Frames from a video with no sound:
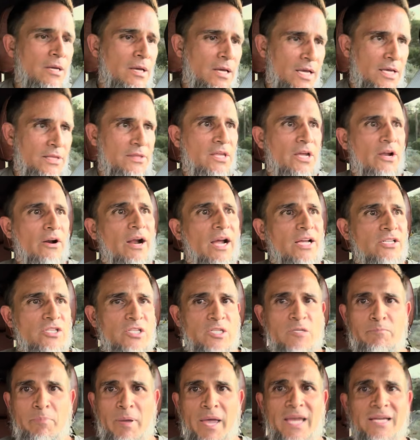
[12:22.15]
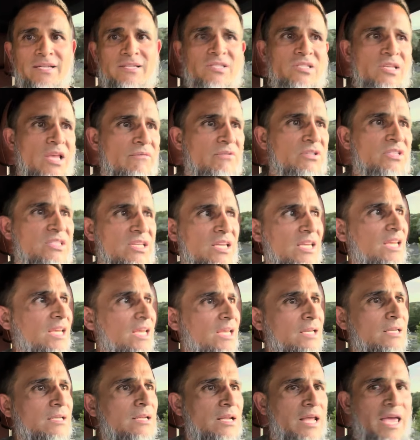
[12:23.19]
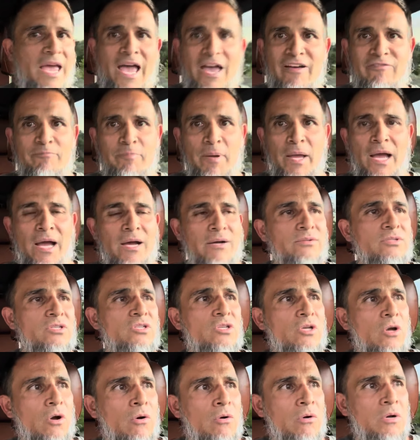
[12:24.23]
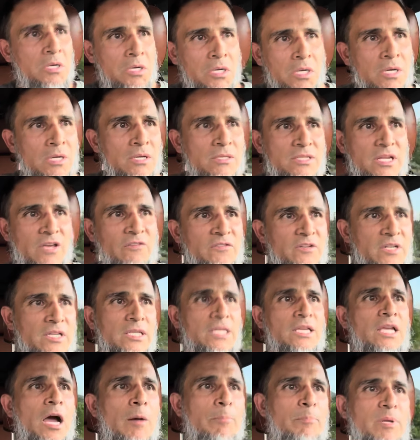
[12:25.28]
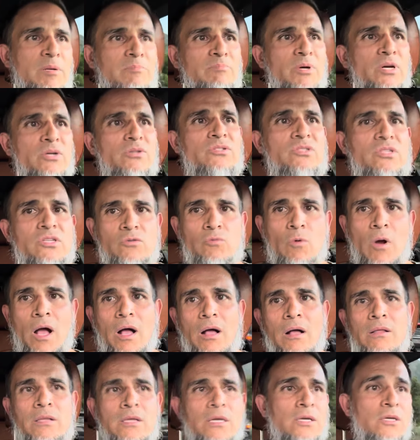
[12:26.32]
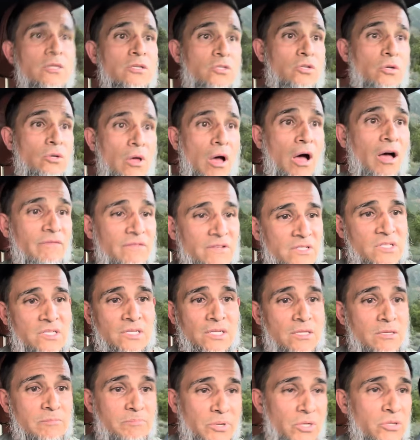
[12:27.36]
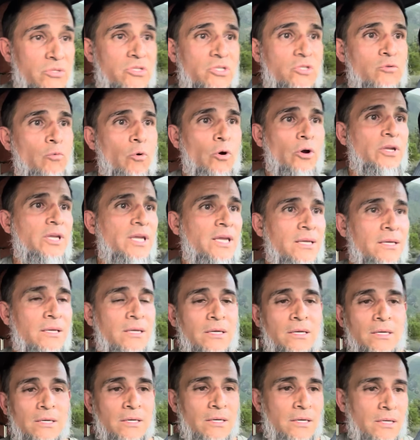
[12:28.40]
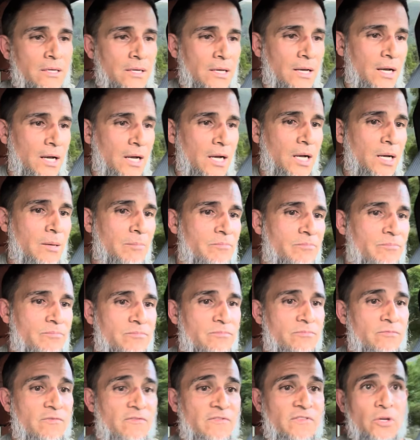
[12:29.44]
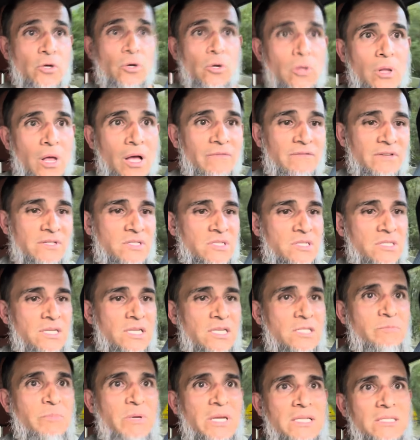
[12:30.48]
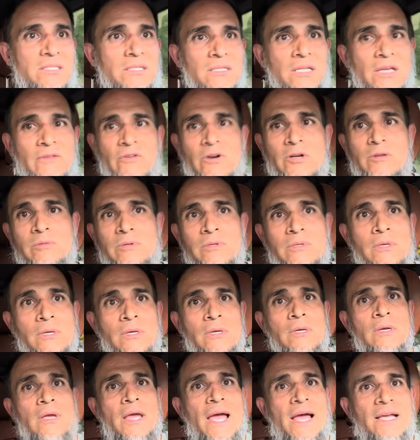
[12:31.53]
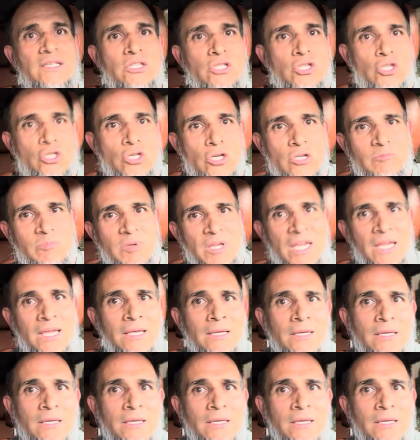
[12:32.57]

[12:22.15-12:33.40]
And there I just pegged 17 and a half pounds. So definitely up in boost as well. So obviously the boost is working. Fuel obviously is being delivered as it should be.